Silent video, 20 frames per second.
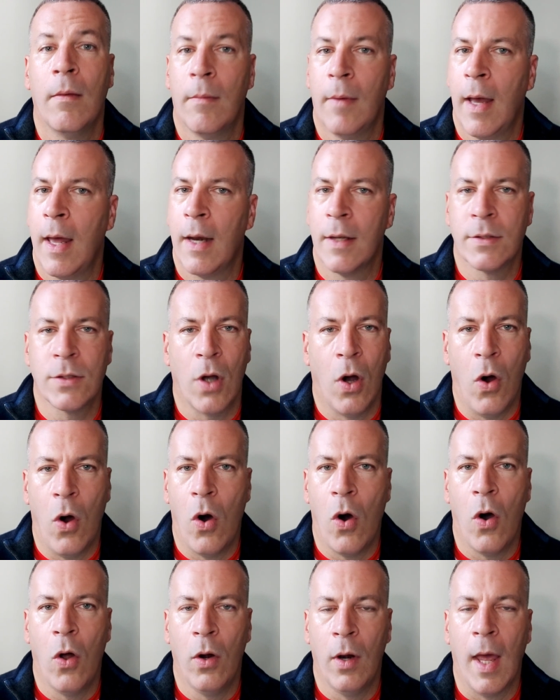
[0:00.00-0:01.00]
and it's
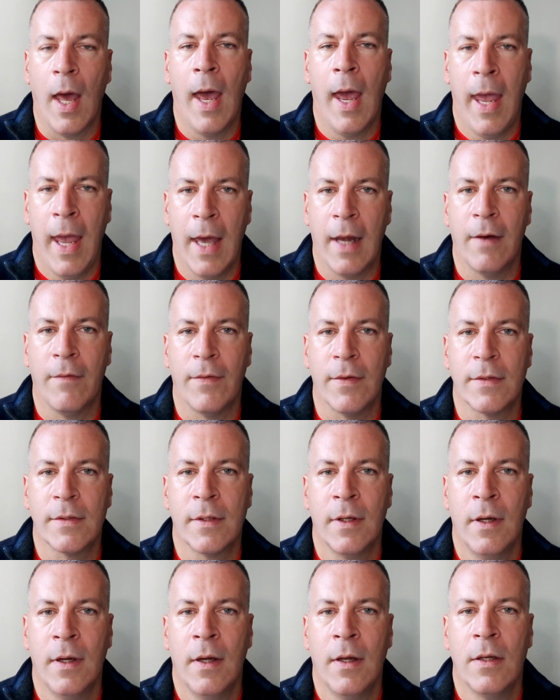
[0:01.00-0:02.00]
all ahead of us.
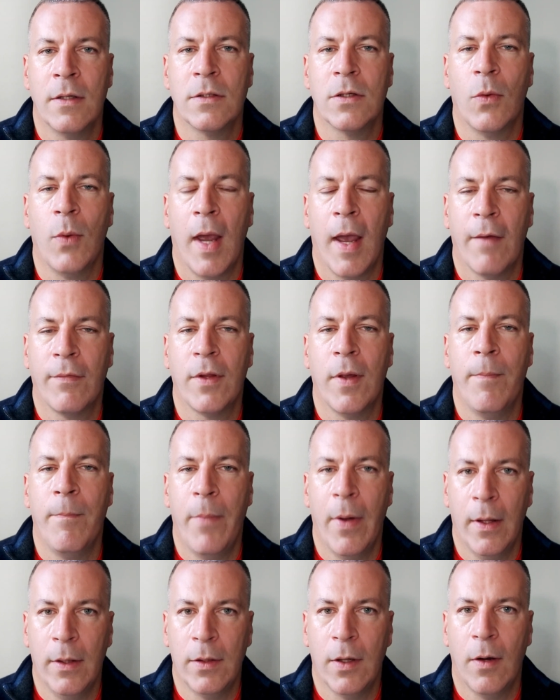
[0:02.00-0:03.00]
So we have to
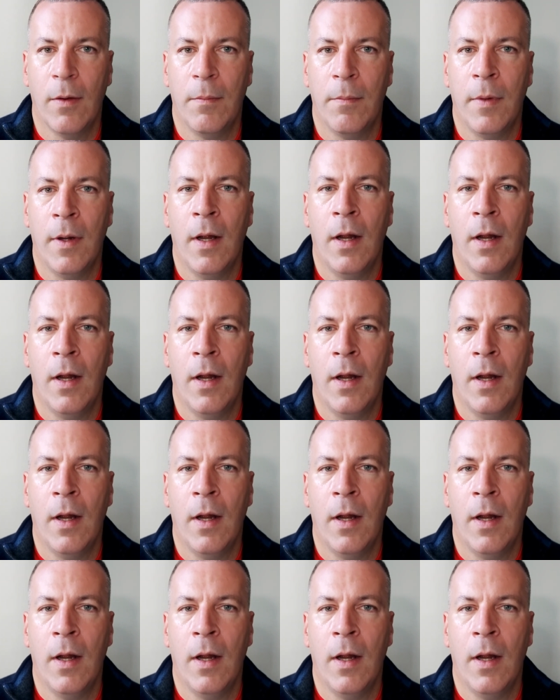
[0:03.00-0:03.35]
build up